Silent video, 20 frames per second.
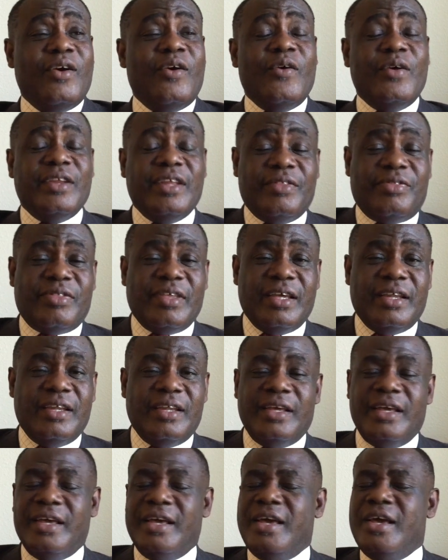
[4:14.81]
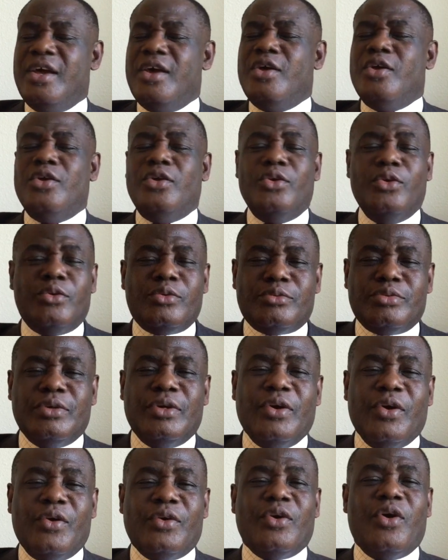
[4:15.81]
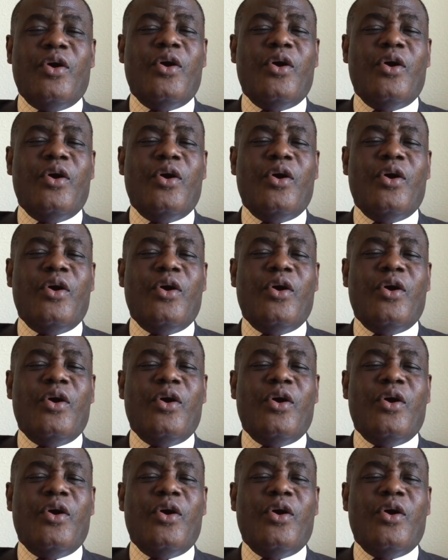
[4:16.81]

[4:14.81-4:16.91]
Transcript: or anything, look to God.